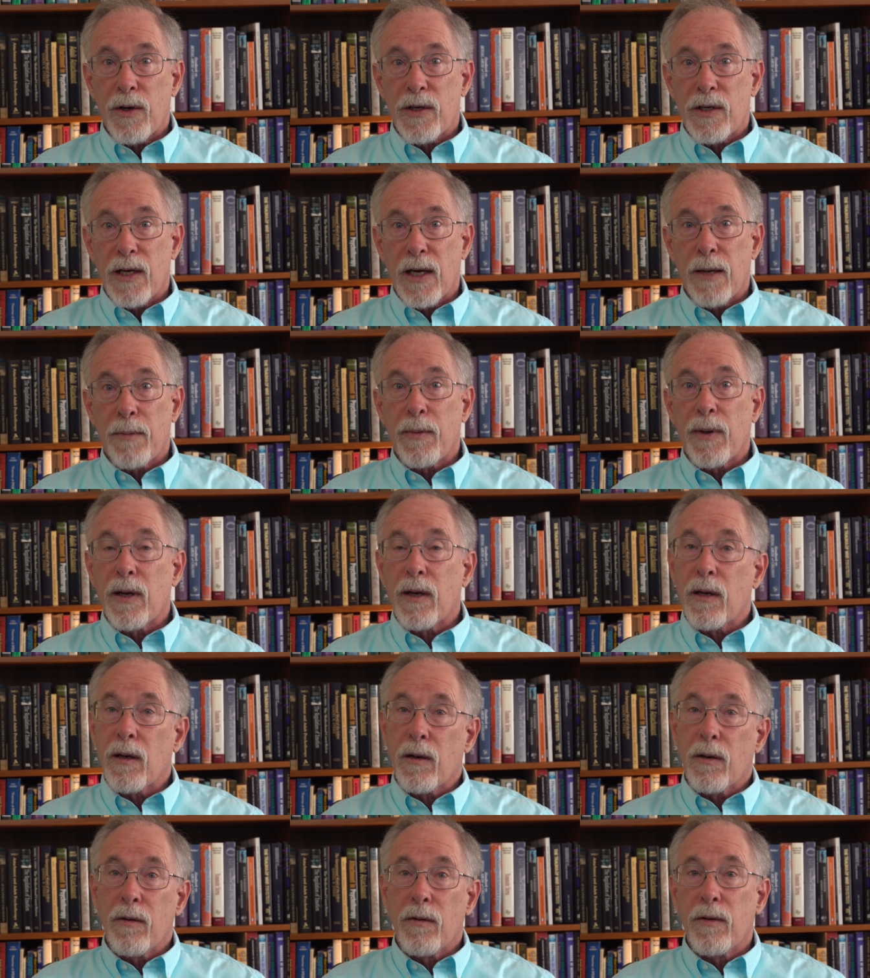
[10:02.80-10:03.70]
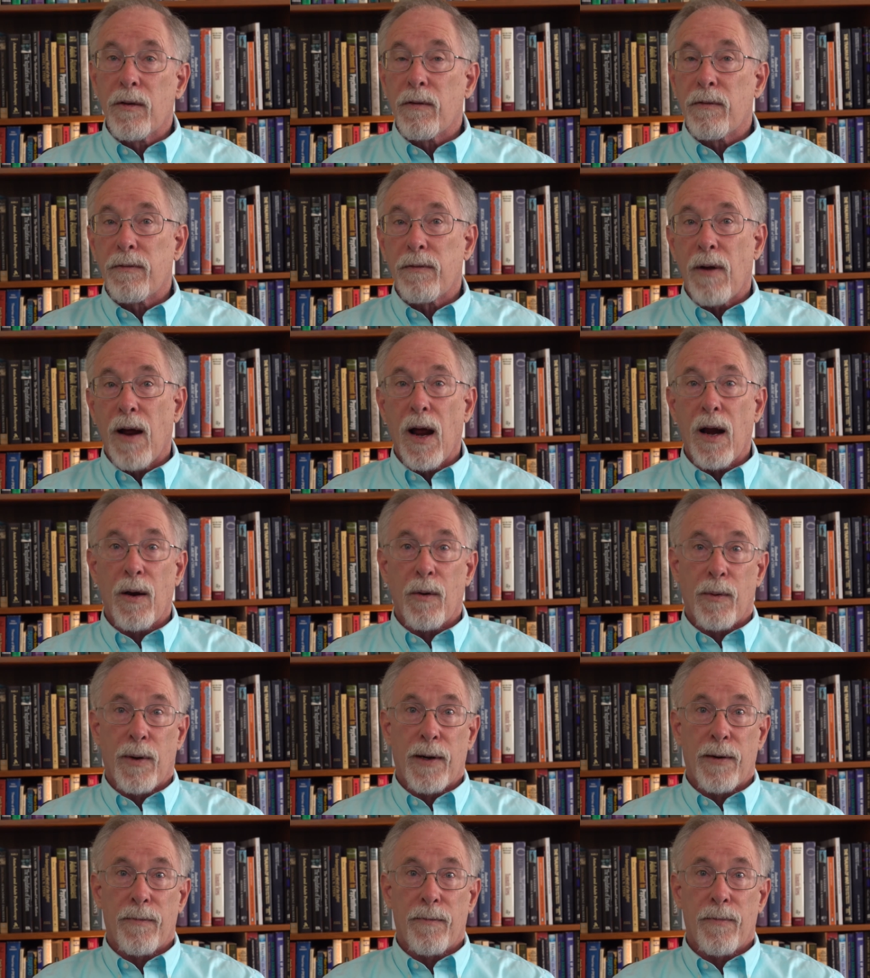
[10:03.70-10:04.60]
sleep include the
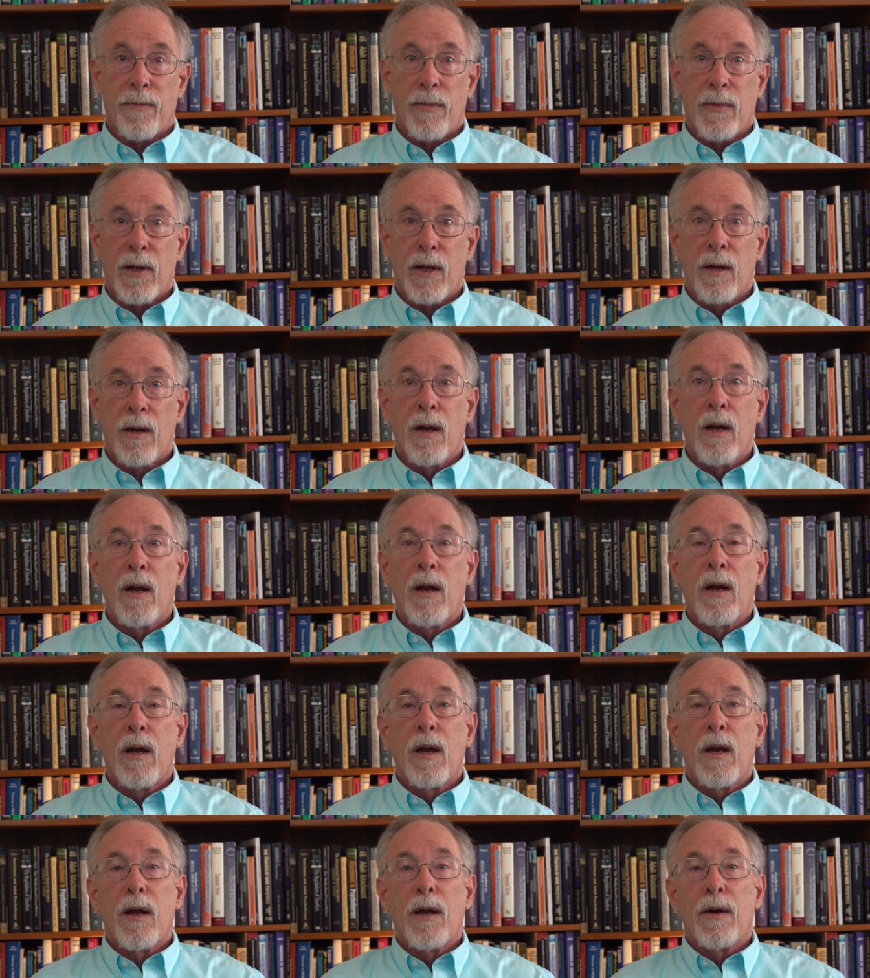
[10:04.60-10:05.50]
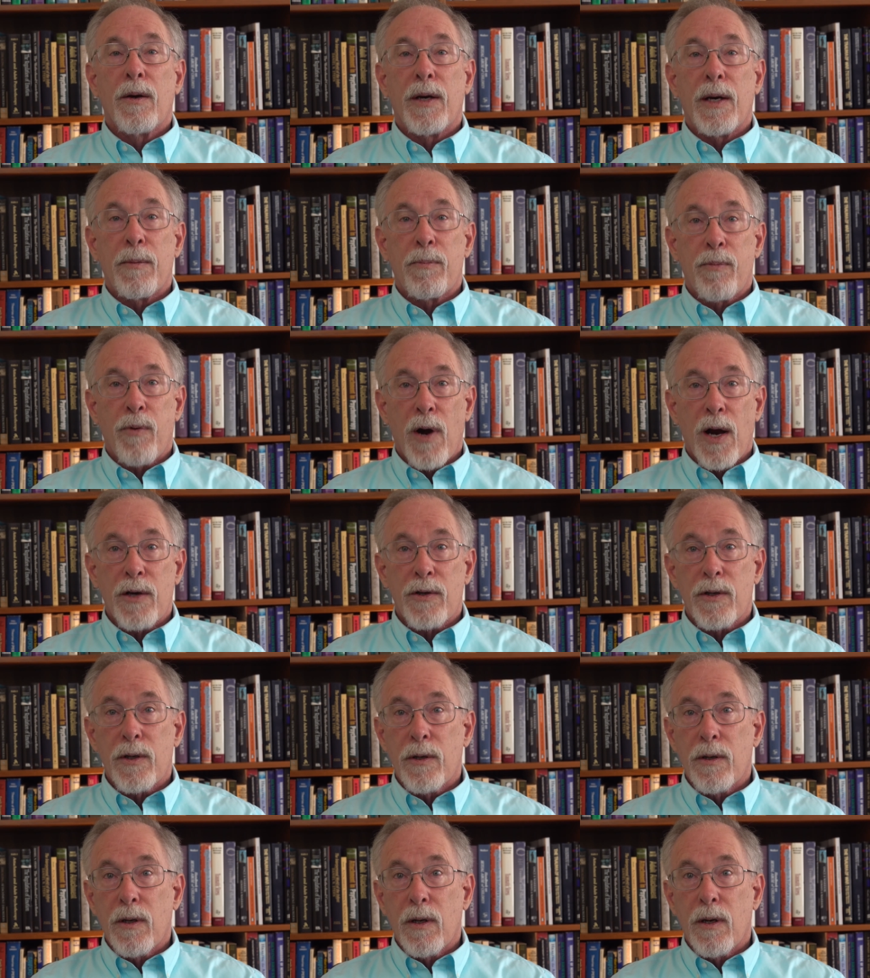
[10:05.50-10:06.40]
following:
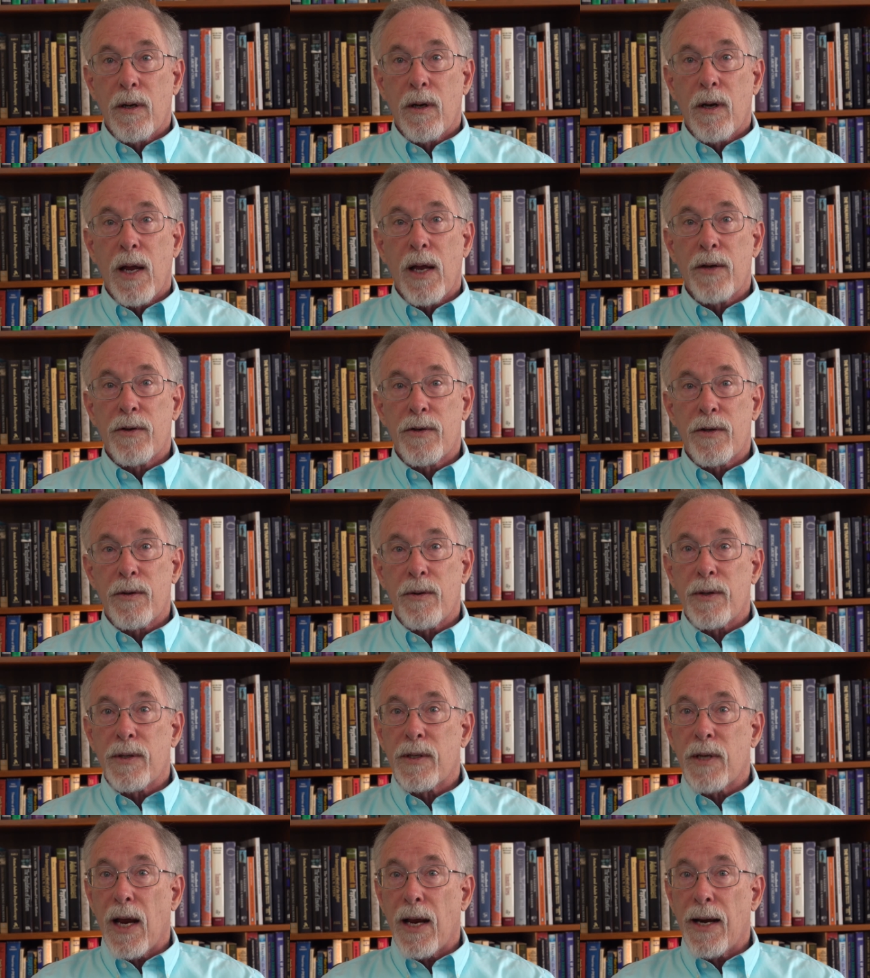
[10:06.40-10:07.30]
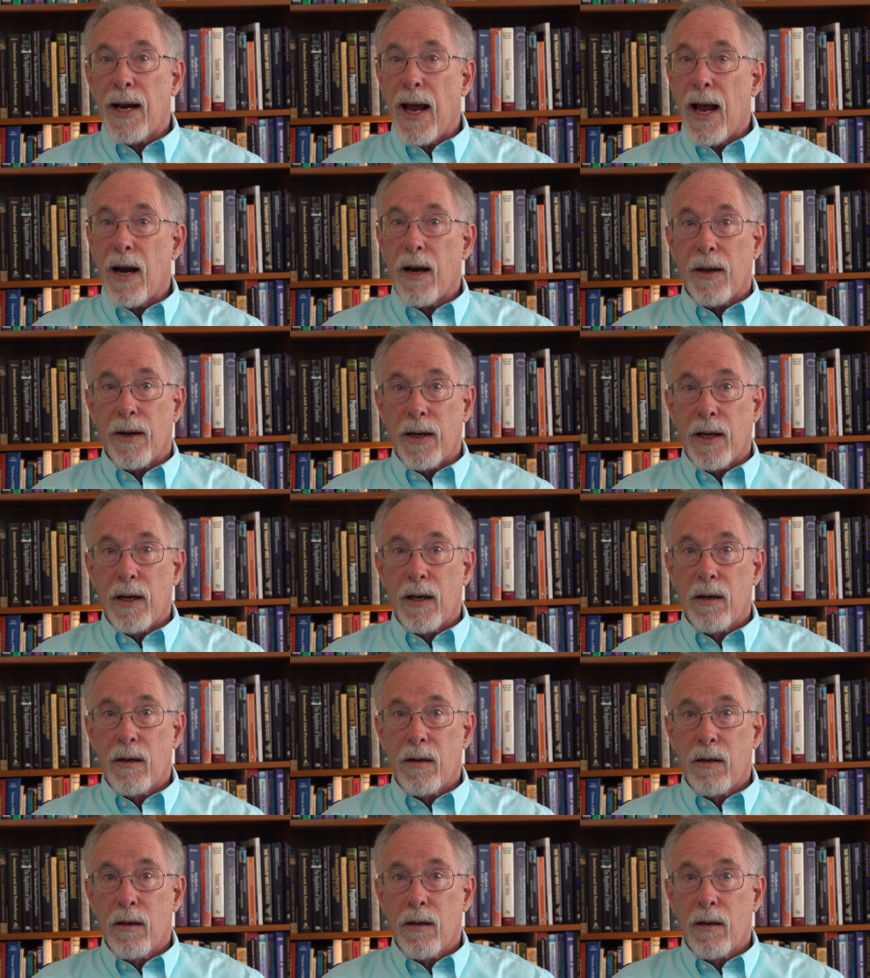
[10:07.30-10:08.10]
depression and suicidality,